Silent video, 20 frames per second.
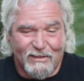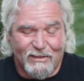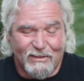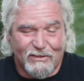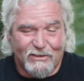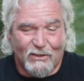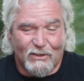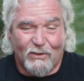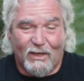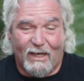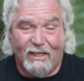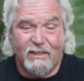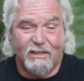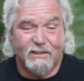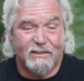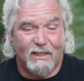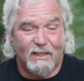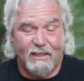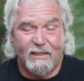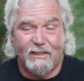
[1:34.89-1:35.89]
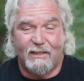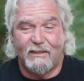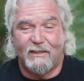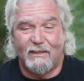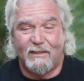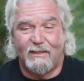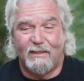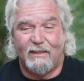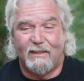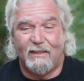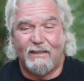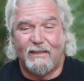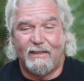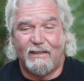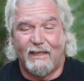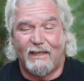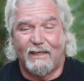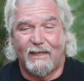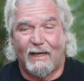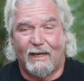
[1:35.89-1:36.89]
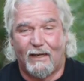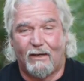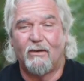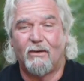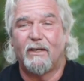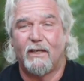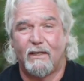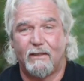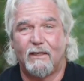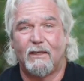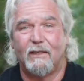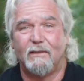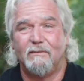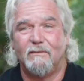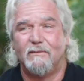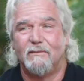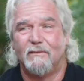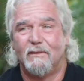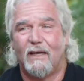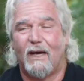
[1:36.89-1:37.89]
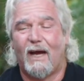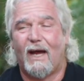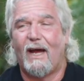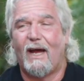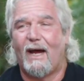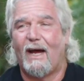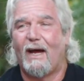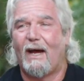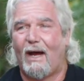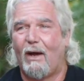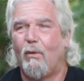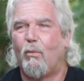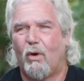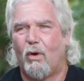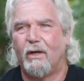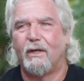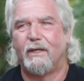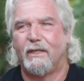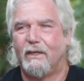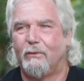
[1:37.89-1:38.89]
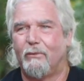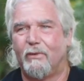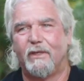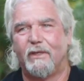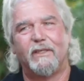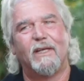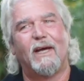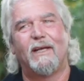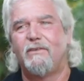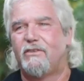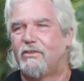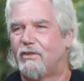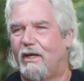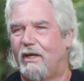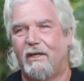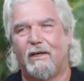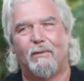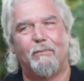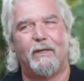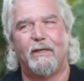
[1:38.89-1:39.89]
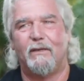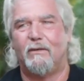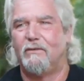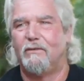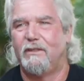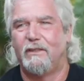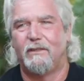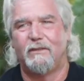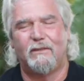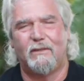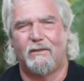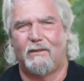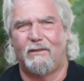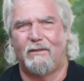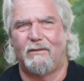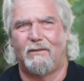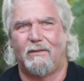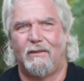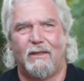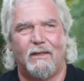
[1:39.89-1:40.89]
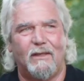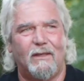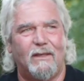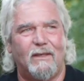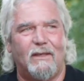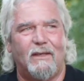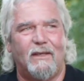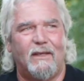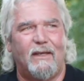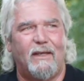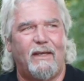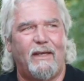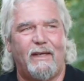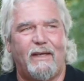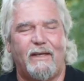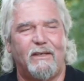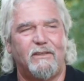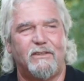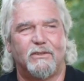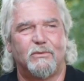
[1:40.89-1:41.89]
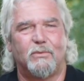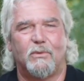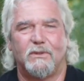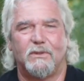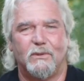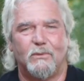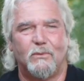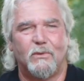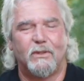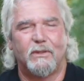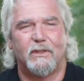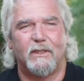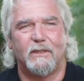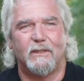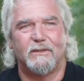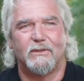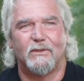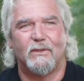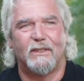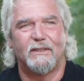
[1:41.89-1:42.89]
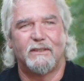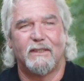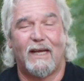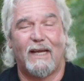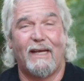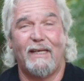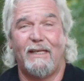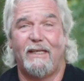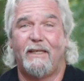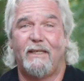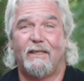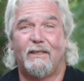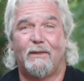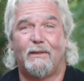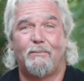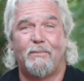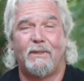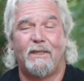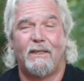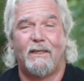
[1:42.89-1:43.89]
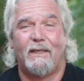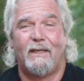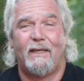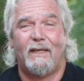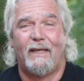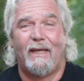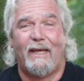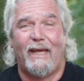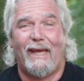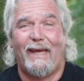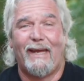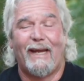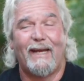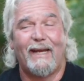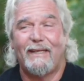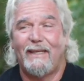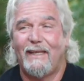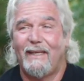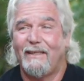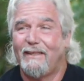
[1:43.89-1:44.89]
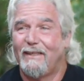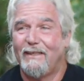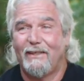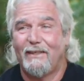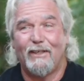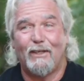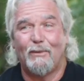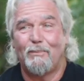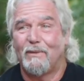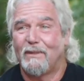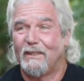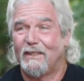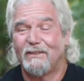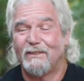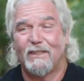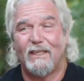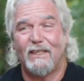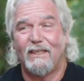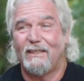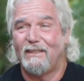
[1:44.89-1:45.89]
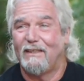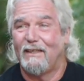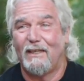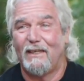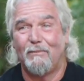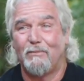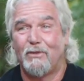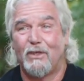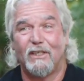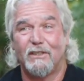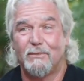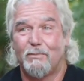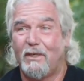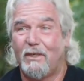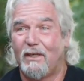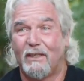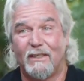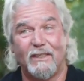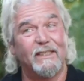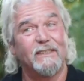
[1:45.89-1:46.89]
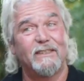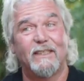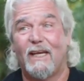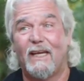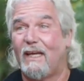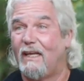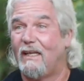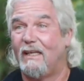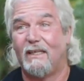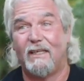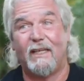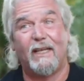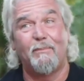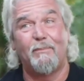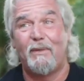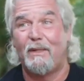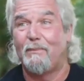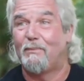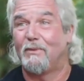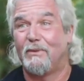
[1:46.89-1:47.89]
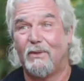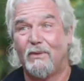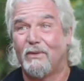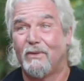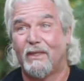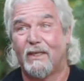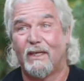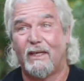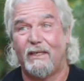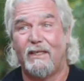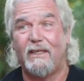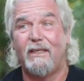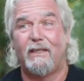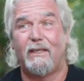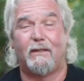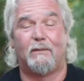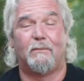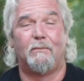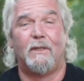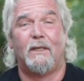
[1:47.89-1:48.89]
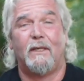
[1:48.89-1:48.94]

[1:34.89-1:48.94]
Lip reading: so I decided that, okay, God, I want to get rid of that. I'd tried on my own, and it just wasn't working. So I said, I need help, and I can't get help unless I am transparent, unless I let people know that I need help.